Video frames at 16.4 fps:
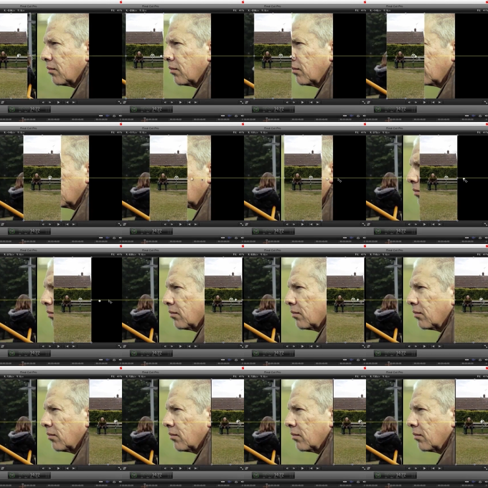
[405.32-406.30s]

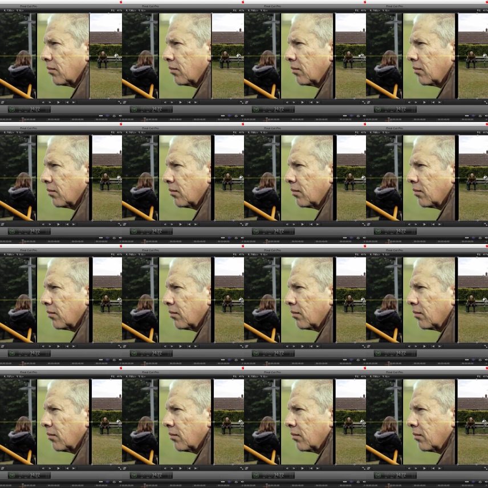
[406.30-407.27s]

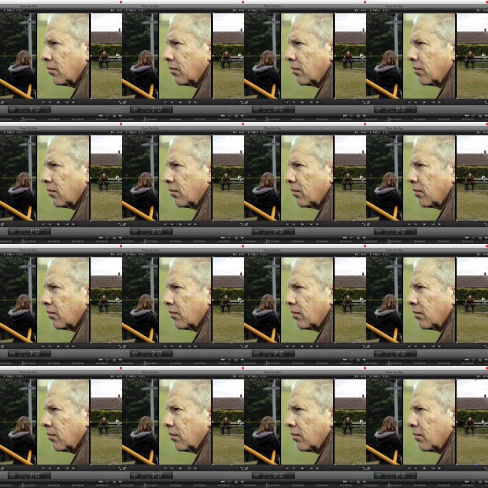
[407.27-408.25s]

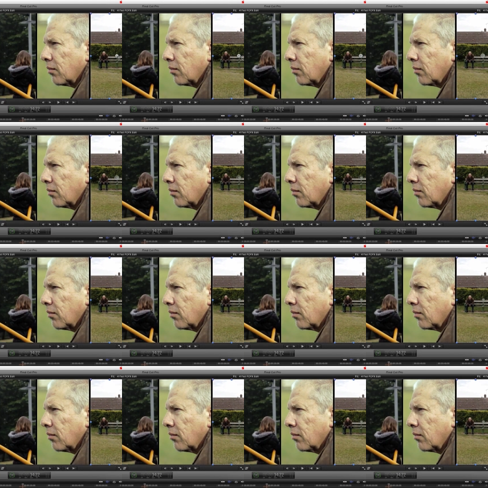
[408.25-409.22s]

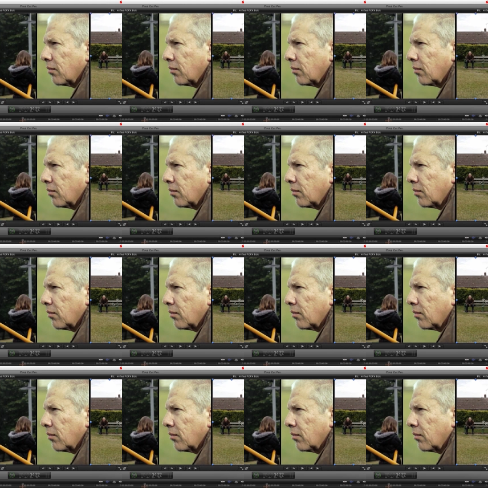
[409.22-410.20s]

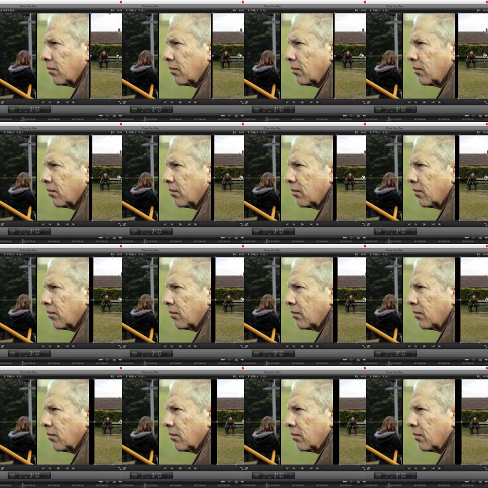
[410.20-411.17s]

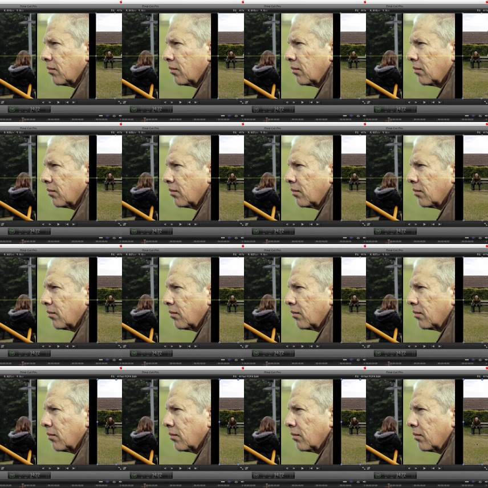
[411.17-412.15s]

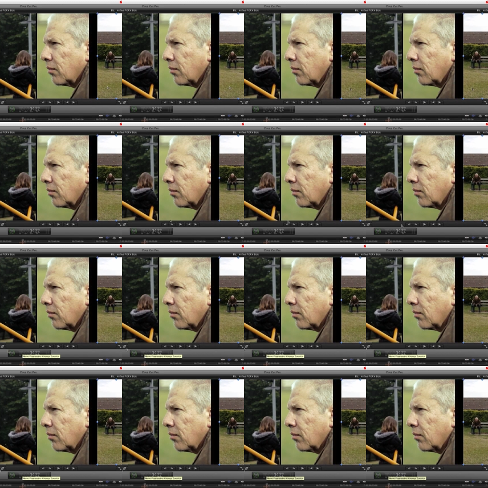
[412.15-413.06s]
[no speech]